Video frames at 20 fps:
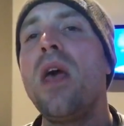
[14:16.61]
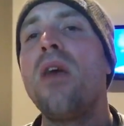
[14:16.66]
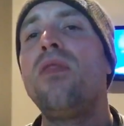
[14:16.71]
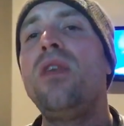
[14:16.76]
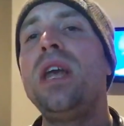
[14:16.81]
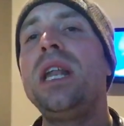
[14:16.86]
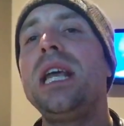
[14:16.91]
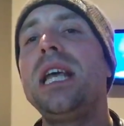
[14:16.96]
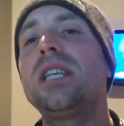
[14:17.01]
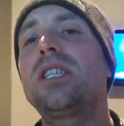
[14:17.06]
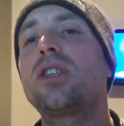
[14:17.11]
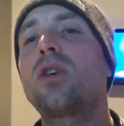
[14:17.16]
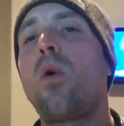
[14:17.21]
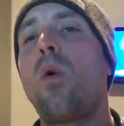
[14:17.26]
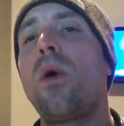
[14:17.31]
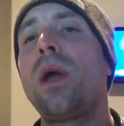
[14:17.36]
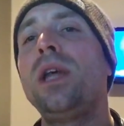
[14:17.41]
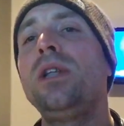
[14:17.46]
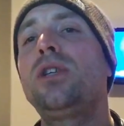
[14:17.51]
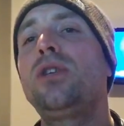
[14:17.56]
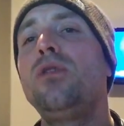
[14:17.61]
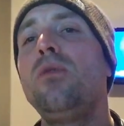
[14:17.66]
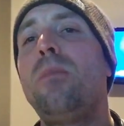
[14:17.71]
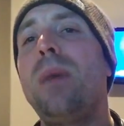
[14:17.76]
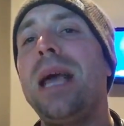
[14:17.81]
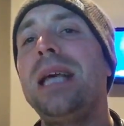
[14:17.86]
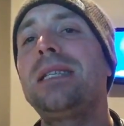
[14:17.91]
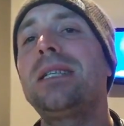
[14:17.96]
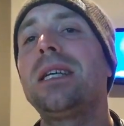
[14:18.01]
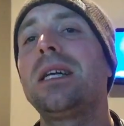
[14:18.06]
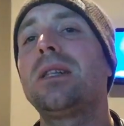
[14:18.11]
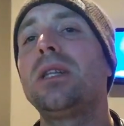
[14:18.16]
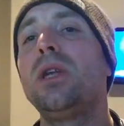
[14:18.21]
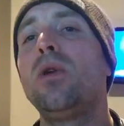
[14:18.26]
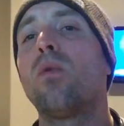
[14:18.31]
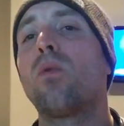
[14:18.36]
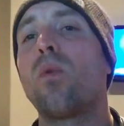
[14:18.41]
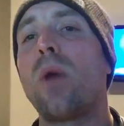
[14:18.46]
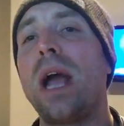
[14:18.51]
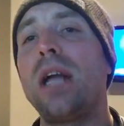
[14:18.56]
then it's going to basically
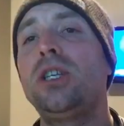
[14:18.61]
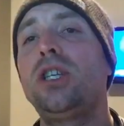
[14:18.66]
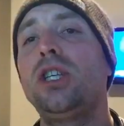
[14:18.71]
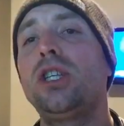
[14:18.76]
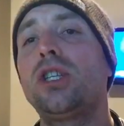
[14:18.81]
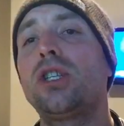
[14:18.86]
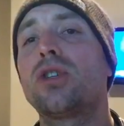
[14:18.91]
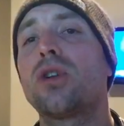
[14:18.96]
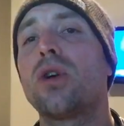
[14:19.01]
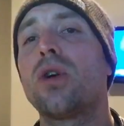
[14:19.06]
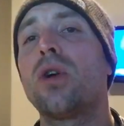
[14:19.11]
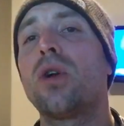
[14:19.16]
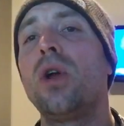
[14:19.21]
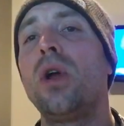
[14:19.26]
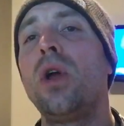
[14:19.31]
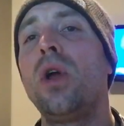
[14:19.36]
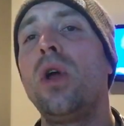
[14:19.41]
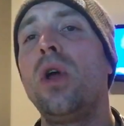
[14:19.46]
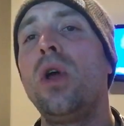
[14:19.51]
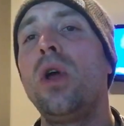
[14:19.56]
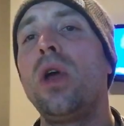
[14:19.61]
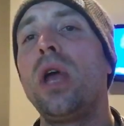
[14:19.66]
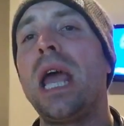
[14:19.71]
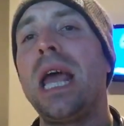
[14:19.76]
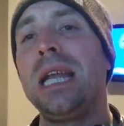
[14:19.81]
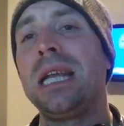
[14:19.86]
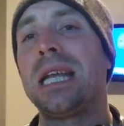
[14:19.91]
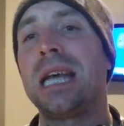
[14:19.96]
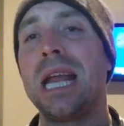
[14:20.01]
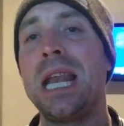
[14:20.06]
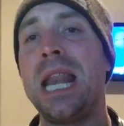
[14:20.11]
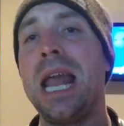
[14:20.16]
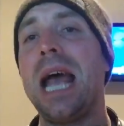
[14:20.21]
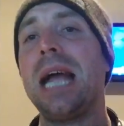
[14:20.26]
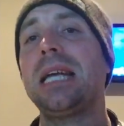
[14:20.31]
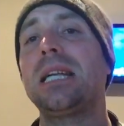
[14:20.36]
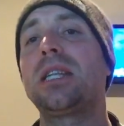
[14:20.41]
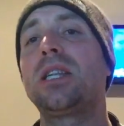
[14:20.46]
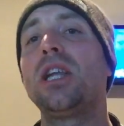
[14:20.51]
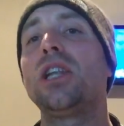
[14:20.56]
register and
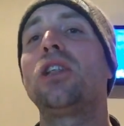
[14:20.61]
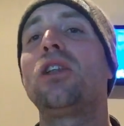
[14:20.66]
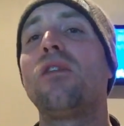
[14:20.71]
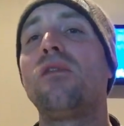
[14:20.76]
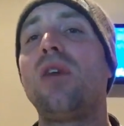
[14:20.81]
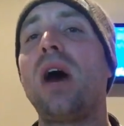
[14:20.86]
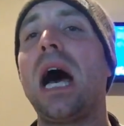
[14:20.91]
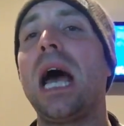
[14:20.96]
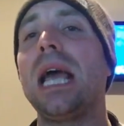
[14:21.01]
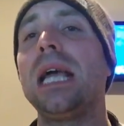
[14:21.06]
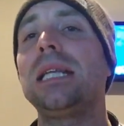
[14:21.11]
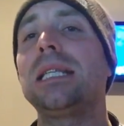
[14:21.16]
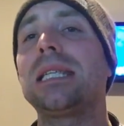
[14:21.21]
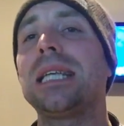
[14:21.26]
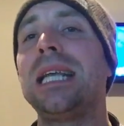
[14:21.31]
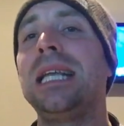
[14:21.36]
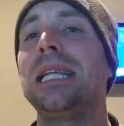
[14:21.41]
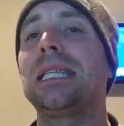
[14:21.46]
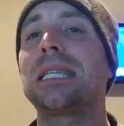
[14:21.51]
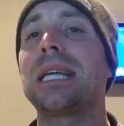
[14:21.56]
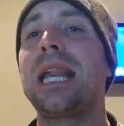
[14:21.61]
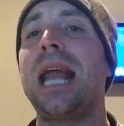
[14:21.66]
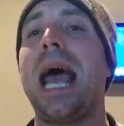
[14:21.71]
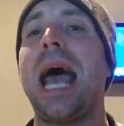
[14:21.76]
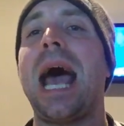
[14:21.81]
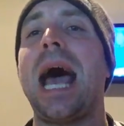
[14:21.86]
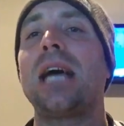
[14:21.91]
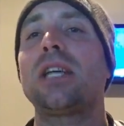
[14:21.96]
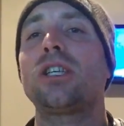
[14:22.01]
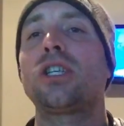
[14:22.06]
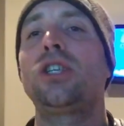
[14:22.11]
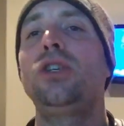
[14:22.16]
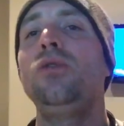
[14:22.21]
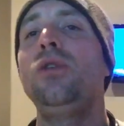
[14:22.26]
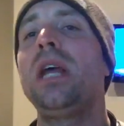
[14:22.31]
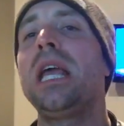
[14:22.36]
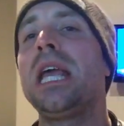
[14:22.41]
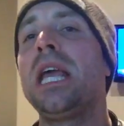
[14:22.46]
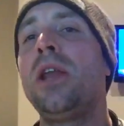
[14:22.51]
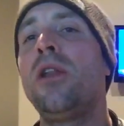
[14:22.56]
connect the device, and it's going to ask you
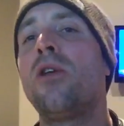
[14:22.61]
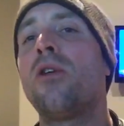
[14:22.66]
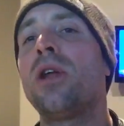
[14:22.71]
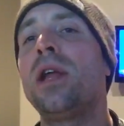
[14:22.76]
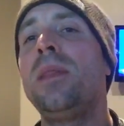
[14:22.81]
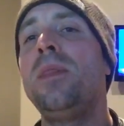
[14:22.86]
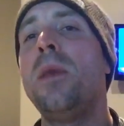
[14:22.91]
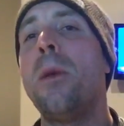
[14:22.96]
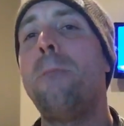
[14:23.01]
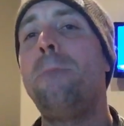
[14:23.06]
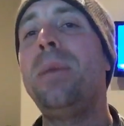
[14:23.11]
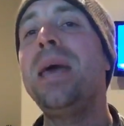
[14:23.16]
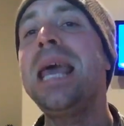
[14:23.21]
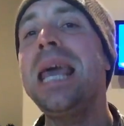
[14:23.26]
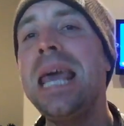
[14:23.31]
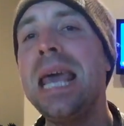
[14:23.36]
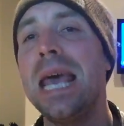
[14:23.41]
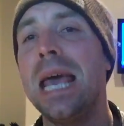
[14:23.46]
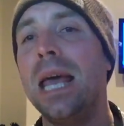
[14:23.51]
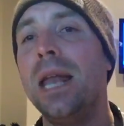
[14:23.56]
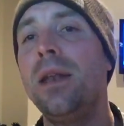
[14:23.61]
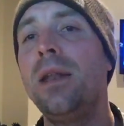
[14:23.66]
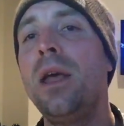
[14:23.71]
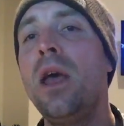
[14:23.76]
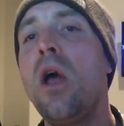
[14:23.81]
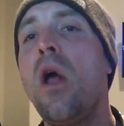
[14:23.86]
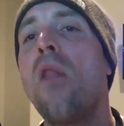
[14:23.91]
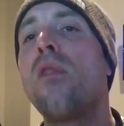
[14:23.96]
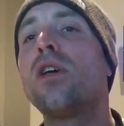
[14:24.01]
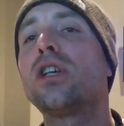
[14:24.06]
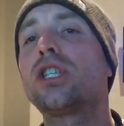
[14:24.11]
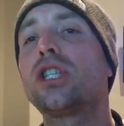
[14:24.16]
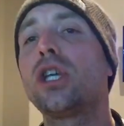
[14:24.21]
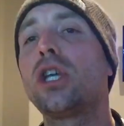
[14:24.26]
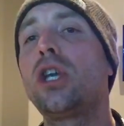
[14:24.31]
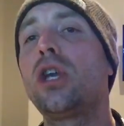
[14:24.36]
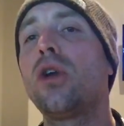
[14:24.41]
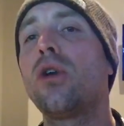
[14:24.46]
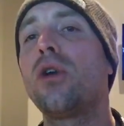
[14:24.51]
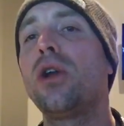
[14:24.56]
to enter in the PIN, the
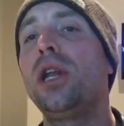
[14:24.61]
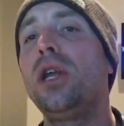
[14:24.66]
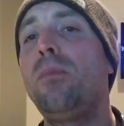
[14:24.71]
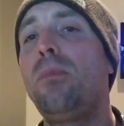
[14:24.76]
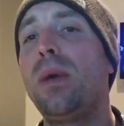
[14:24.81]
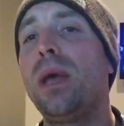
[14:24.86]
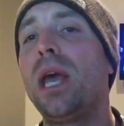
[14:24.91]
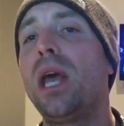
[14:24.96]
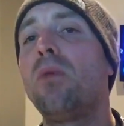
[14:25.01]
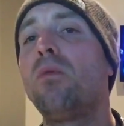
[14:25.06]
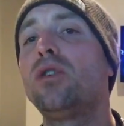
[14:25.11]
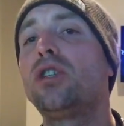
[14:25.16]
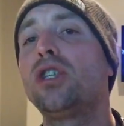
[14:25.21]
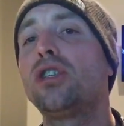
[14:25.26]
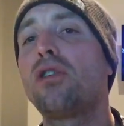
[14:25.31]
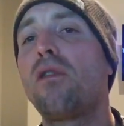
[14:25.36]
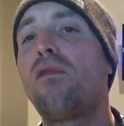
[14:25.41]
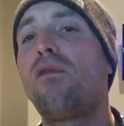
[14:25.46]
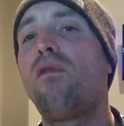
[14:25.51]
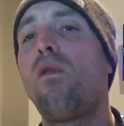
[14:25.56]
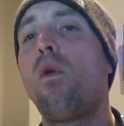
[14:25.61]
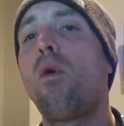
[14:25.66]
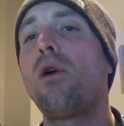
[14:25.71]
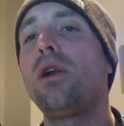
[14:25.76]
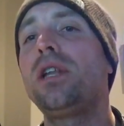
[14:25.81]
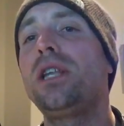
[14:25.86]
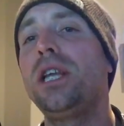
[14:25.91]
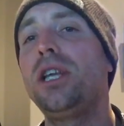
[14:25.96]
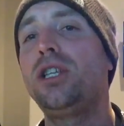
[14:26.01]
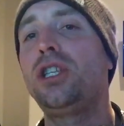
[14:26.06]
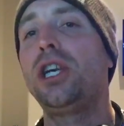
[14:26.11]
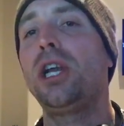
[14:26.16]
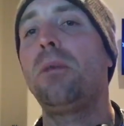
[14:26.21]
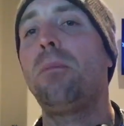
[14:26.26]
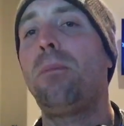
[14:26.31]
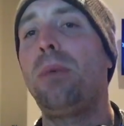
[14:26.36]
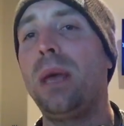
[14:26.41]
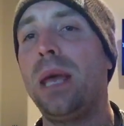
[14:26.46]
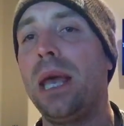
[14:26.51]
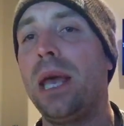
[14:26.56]
security PIN, which is a
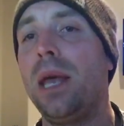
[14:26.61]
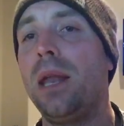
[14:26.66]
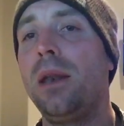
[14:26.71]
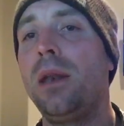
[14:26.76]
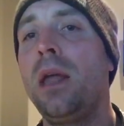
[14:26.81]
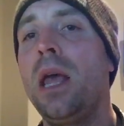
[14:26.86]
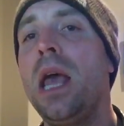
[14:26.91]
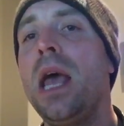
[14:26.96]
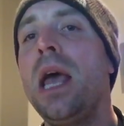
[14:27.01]
4-digit PIN,